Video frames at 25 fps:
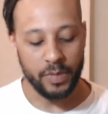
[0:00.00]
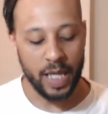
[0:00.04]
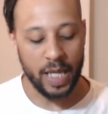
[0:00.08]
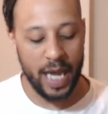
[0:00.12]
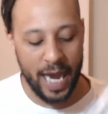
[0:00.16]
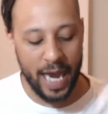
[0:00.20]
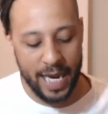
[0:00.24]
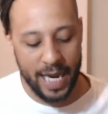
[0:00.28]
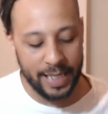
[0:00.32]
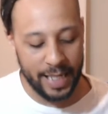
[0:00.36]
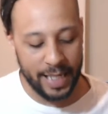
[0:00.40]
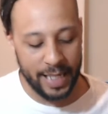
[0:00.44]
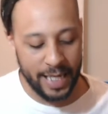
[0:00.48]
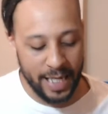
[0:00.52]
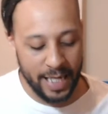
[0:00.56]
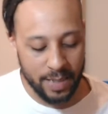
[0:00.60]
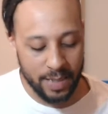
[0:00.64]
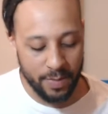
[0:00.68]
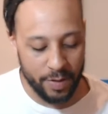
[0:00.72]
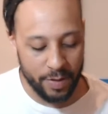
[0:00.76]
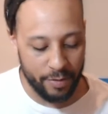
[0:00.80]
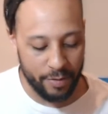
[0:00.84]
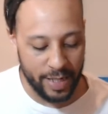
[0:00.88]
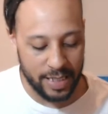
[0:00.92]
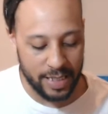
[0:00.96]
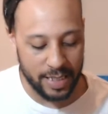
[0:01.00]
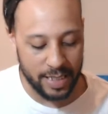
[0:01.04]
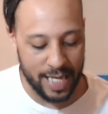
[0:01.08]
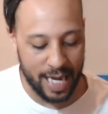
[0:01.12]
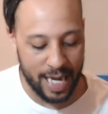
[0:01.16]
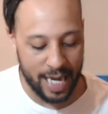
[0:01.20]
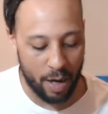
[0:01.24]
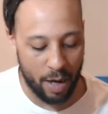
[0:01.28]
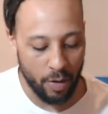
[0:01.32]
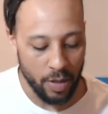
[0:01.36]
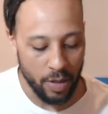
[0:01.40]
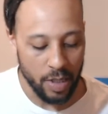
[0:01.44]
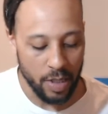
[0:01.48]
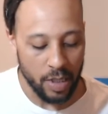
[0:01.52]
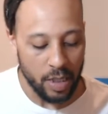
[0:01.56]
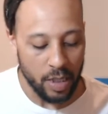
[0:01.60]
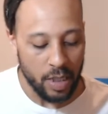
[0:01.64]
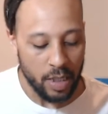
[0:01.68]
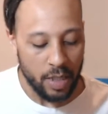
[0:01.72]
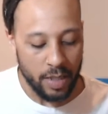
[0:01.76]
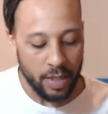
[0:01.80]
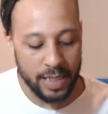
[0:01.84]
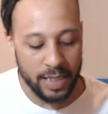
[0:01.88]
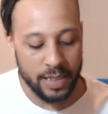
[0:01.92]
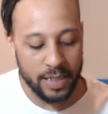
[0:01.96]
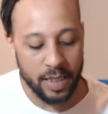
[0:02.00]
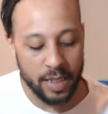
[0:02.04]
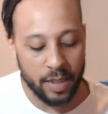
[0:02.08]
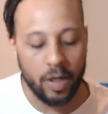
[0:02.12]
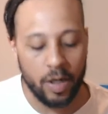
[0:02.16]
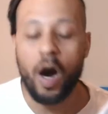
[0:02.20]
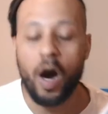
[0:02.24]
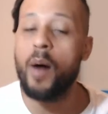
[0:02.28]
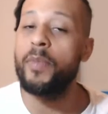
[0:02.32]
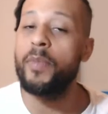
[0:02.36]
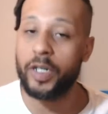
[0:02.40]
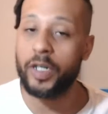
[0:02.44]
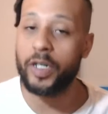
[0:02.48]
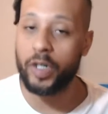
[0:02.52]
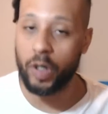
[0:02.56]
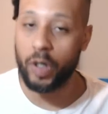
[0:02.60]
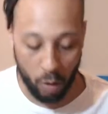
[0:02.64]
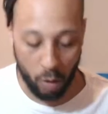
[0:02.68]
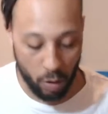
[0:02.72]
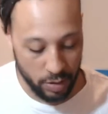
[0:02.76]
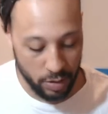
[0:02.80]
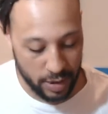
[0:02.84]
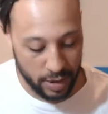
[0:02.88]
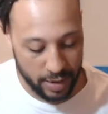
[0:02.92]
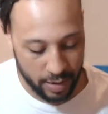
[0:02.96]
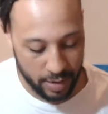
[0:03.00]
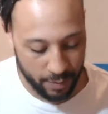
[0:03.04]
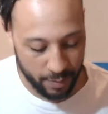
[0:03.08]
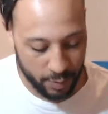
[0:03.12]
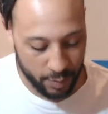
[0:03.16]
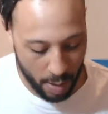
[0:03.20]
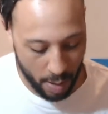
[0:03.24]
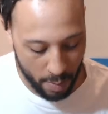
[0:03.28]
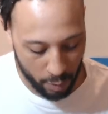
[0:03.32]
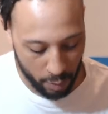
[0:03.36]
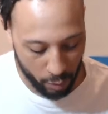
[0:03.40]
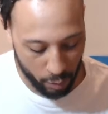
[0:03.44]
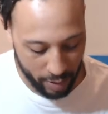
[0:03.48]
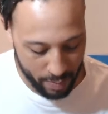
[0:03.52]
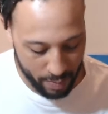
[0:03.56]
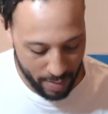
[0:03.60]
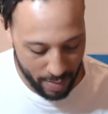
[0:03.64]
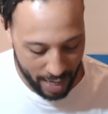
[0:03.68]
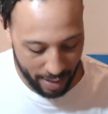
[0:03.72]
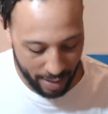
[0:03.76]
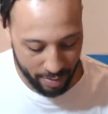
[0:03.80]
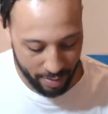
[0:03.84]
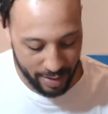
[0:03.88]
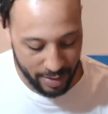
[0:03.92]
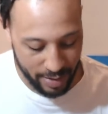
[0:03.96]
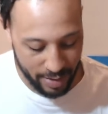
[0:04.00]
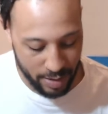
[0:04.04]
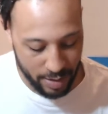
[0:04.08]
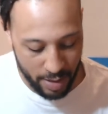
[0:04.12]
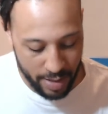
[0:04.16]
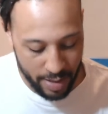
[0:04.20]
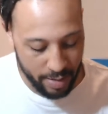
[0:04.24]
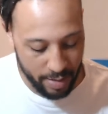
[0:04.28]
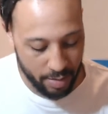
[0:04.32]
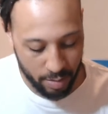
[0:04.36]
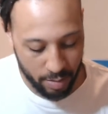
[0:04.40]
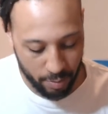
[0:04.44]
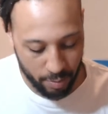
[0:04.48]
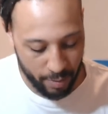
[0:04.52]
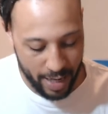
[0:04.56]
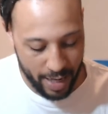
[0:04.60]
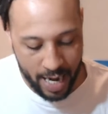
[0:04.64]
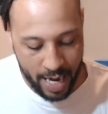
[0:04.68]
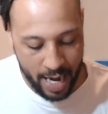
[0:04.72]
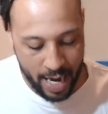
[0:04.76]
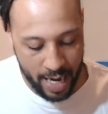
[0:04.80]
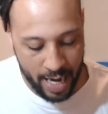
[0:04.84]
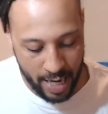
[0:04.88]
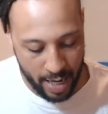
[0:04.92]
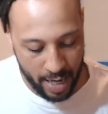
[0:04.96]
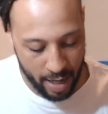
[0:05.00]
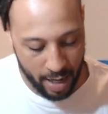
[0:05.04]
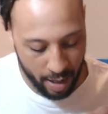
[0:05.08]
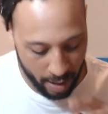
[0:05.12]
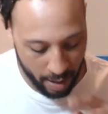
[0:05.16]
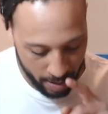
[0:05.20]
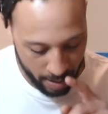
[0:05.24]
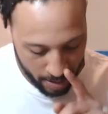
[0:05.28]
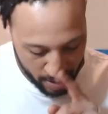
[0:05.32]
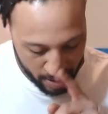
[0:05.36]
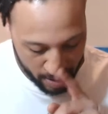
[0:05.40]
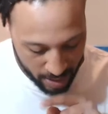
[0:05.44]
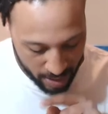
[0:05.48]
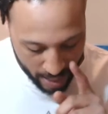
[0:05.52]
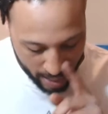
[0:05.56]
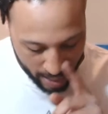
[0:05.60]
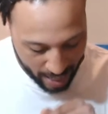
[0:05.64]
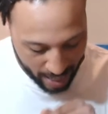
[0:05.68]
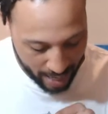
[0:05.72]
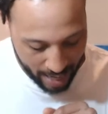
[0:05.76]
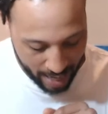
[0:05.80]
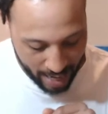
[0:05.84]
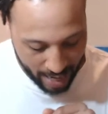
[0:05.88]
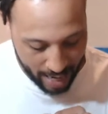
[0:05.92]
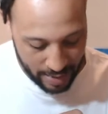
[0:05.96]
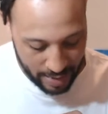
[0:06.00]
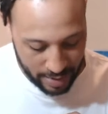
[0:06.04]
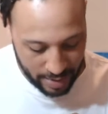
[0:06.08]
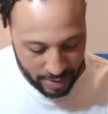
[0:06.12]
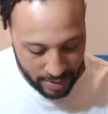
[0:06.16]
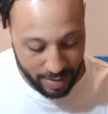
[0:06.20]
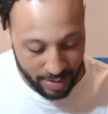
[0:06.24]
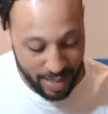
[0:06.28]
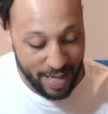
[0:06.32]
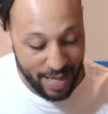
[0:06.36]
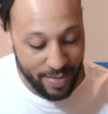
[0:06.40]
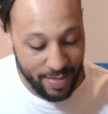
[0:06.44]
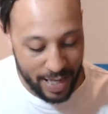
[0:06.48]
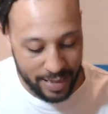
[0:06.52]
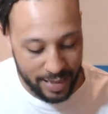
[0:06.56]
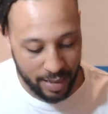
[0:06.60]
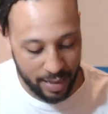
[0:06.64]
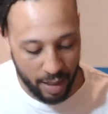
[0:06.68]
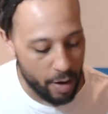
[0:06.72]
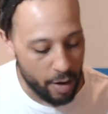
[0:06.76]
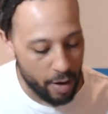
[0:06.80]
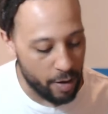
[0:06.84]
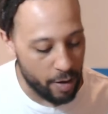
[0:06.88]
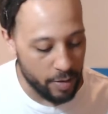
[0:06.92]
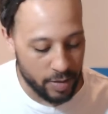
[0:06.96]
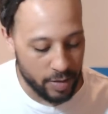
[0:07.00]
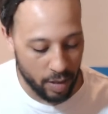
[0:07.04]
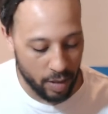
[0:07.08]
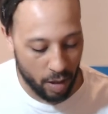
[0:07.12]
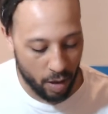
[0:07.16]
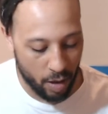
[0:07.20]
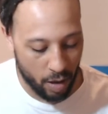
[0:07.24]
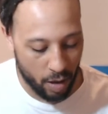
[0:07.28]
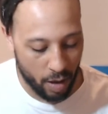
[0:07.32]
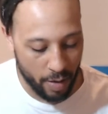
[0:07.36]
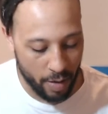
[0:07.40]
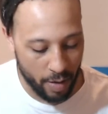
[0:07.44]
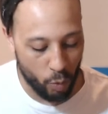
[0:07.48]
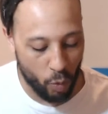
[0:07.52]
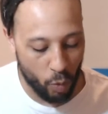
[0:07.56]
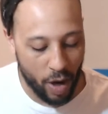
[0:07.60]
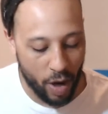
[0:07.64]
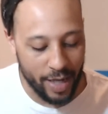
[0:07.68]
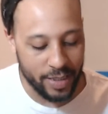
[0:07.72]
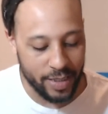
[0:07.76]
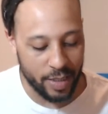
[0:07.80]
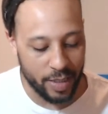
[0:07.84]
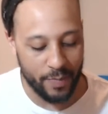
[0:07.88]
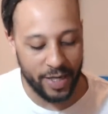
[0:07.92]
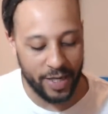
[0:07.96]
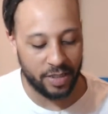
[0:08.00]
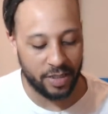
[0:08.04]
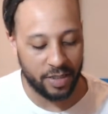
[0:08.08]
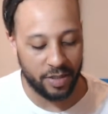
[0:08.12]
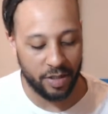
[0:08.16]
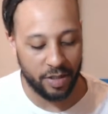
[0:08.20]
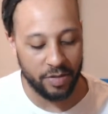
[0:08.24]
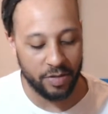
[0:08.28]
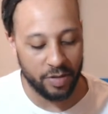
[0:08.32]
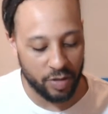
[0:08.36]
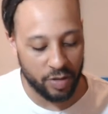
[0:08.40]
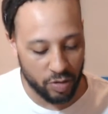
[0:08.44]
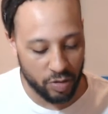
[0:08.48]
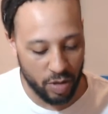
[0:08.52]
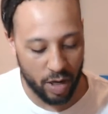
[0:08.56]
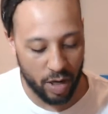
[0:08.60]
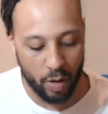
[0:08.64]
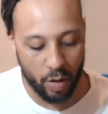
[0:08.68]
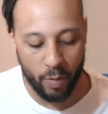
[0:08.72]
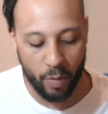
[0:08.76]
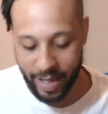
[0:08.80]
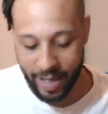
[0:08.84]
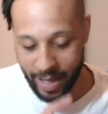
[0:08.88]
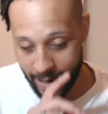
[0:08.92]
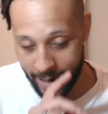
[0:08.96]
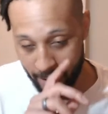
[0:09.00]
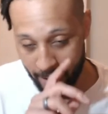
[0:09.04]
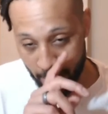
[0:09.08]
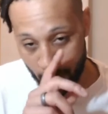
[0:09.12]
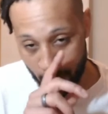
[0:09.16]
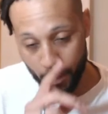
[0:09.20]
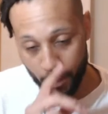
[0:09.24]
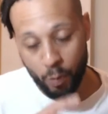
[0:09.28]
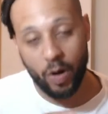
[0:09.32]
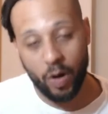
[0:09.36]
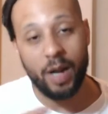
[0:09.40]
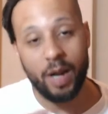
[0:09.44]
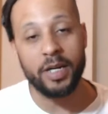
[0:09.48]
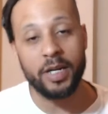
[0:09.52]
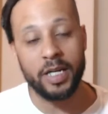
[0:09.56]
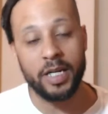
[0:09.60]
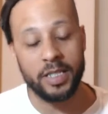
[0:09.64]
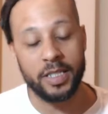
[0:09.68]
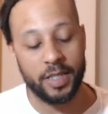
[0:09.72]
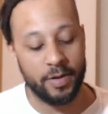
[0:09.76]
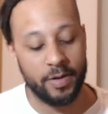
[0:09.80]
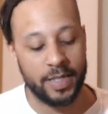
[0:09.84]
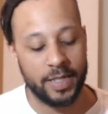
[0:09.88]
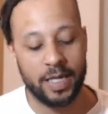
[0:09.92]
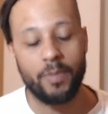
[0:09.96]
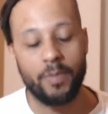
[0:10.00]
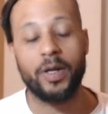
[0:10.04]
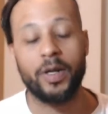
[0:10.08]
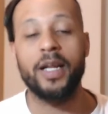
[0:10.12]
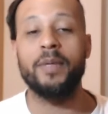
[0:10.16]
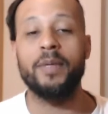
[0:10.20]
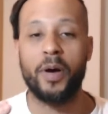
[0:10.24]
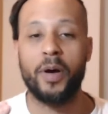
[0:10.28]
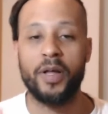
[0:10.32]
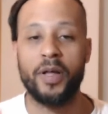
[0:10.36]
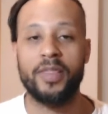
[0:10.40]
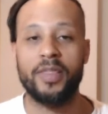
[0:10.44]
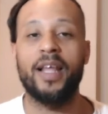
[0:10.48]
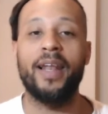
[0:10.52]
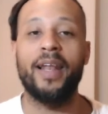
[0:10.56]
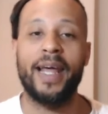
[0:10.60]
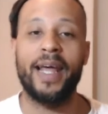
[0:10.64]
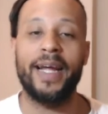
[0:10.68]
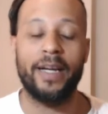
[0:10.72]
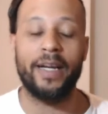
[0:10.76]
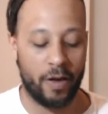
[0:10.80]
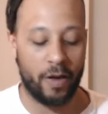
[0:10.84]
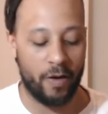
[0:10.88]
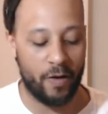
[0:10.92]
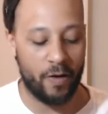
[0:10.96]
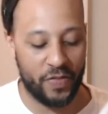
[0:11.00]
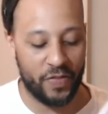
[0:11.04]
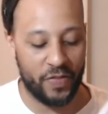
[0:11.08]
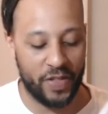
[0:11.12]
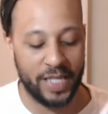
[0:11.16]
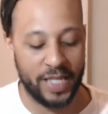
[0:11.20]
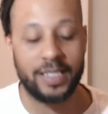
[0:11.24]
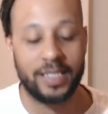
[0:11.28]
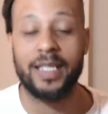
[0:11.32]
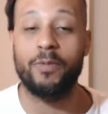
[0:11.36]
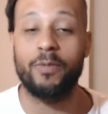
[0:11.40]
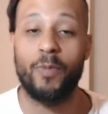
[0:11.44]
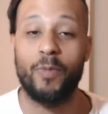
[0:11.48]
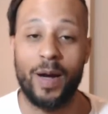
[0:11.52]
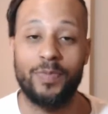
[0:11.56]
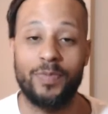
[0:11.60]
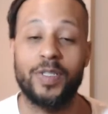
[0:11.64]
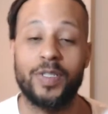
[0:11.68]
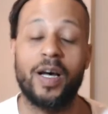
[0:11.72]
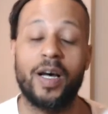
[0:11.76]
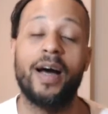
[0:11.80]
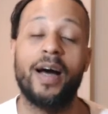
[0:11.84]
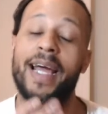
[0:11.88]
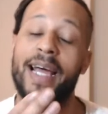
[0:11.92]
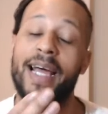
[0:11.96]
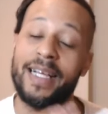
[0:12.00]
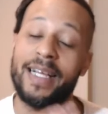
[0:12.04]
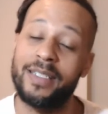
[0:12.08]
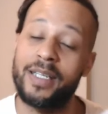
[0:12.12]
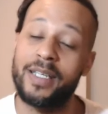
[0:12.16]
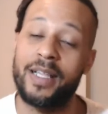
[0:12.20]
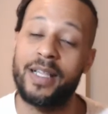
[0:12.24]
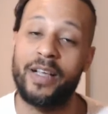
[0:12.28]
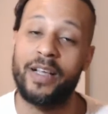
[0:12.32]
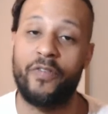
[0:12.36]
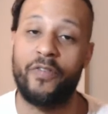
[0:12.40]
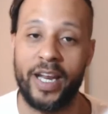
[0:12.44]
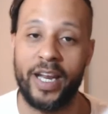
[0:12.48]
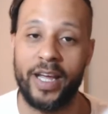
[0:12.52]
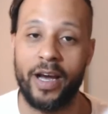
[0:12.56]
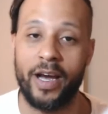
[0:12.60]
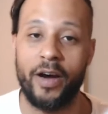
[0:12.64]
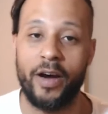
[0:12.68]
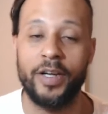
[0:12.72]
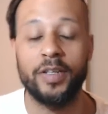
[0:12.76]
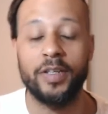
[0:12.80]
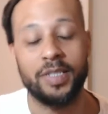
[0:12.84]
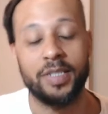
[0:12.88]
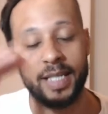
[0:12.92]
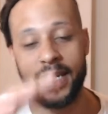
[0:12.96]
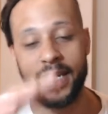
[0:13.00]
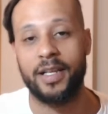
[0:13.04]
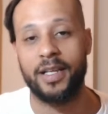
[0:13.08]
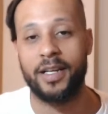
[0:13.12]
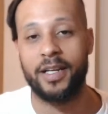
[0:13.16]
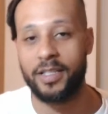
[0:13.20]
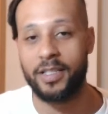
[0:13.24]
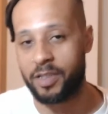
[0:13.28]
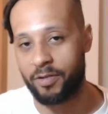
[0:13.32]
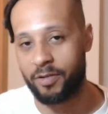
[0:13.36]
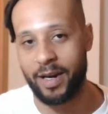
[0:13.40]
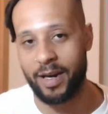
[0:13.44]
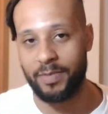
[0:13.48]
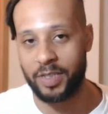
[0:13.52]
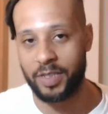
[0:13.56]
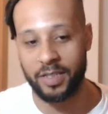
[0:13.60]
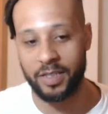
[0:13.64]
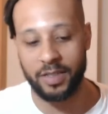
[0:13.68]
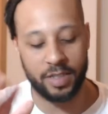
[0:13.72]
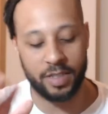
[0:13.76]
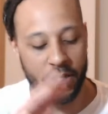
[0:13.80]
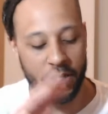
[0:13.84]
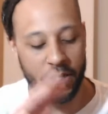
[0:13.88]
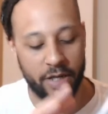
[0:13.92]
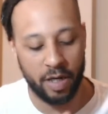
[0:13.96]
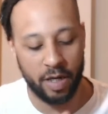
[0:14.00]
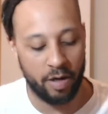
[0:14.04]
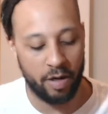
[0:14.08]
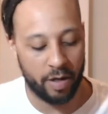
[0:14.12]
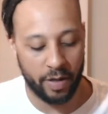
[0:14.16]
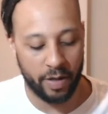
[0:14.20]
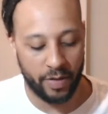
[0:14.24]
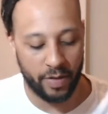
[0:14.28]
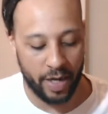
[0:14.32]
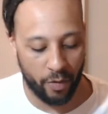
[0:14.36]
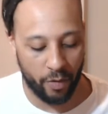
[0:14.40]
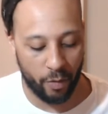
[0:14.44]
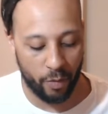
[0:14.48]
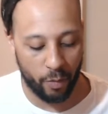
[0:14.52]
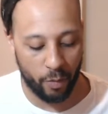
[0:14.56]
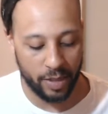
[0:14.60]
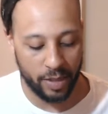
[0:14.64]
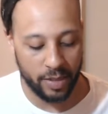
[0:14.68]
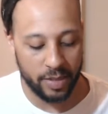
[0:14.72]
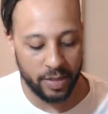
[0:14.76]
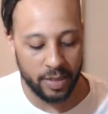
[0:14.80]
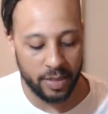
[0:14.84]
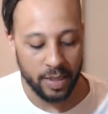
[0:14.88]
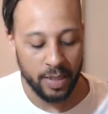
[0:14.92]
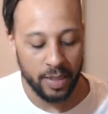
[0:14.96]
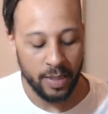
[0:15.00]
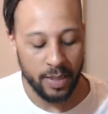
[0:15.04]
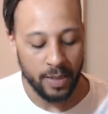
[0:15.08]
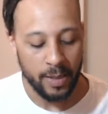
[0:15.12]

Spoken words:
And here's some of the reasons. Now, here's the common causes of trouble with math. There's only 3 here. And then there's loads on why so many students struggle with it. What I'm going to do is I'm going to put the link of this website into this video. You'll see it in the description so you can look at the other ones.